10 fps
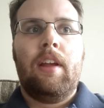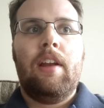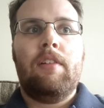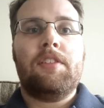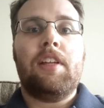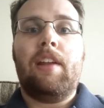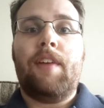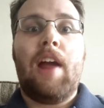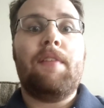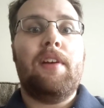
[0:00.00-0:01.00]
Instead
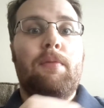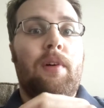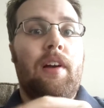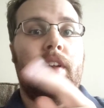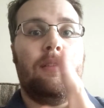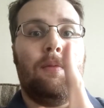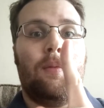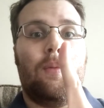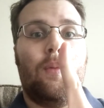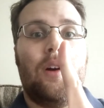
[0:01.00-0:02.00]
of having
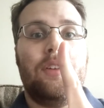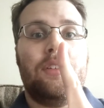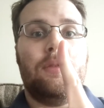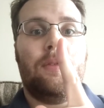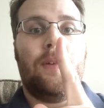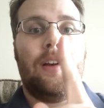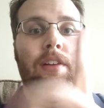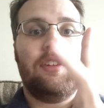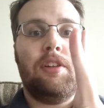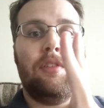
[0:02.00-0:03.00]
one
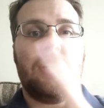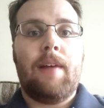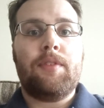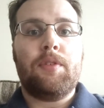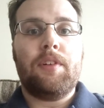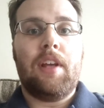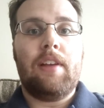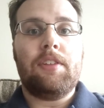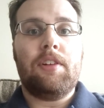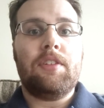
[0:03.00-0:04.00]
to two jobs for
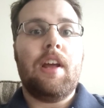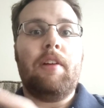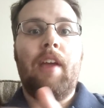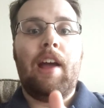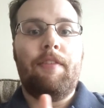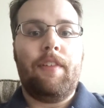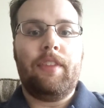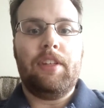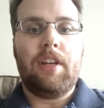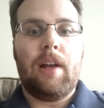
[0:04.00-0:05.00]
testers, now you have
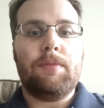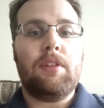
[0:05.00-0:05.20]
50 jobs.